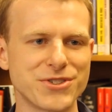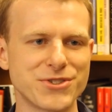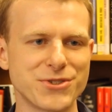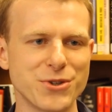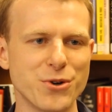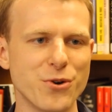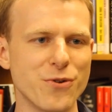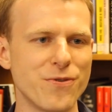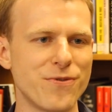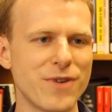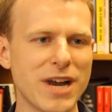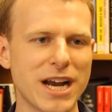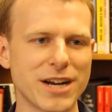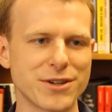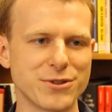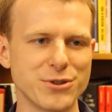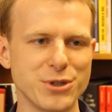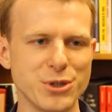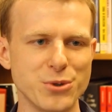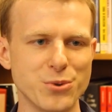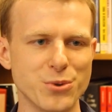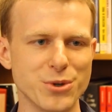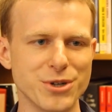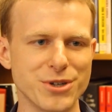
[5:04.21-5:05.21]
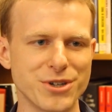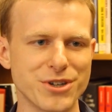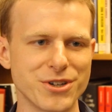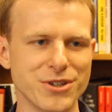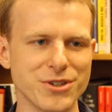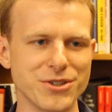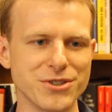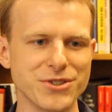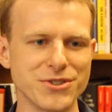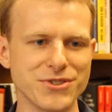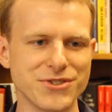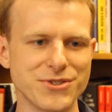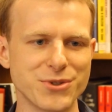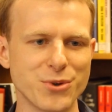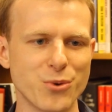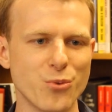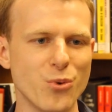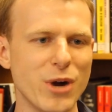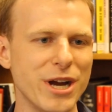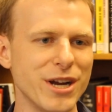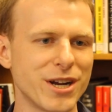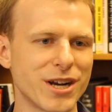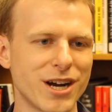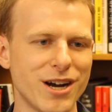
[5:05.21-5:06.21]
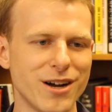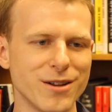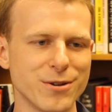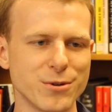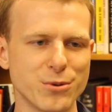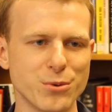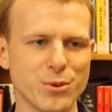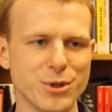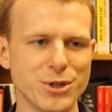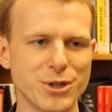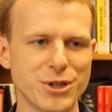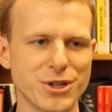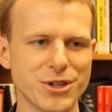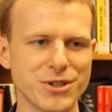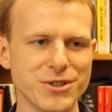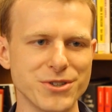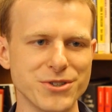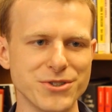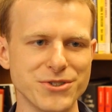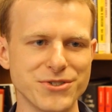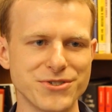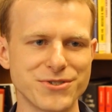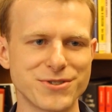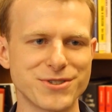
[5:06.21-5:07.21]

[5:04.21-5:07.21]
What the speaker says: so factory workers, white-collar workers,